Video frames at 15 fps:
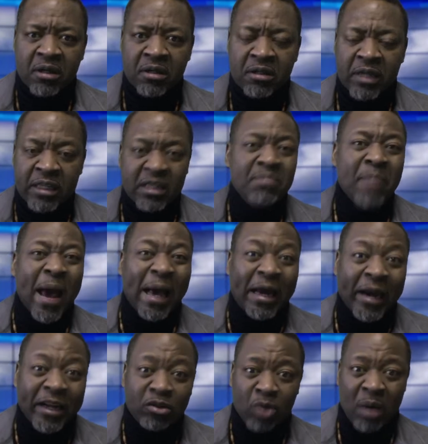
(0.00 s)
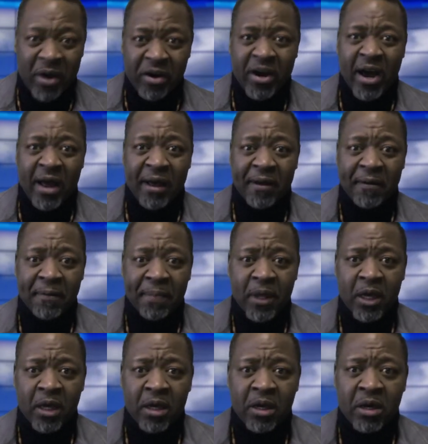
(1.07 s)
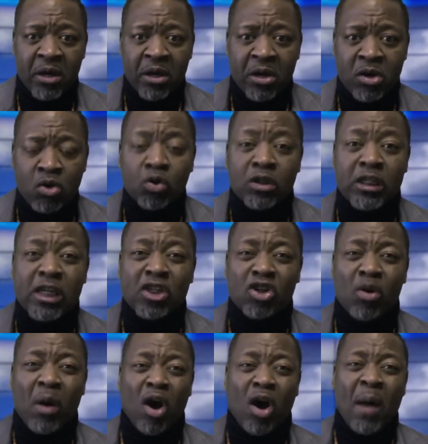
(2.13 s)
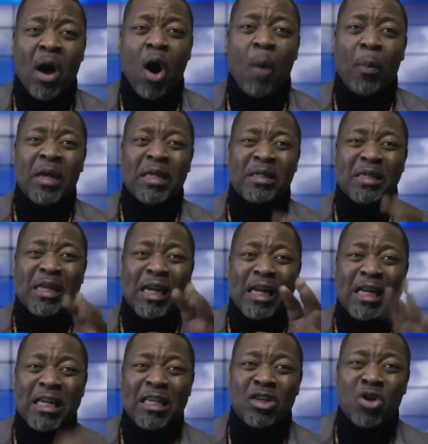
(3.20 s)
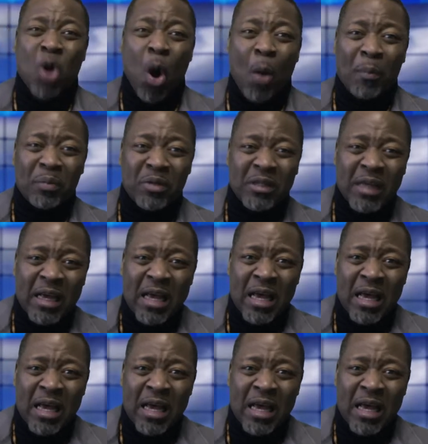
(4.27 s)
They didn't migrate to America. You will see someone come and open his gums,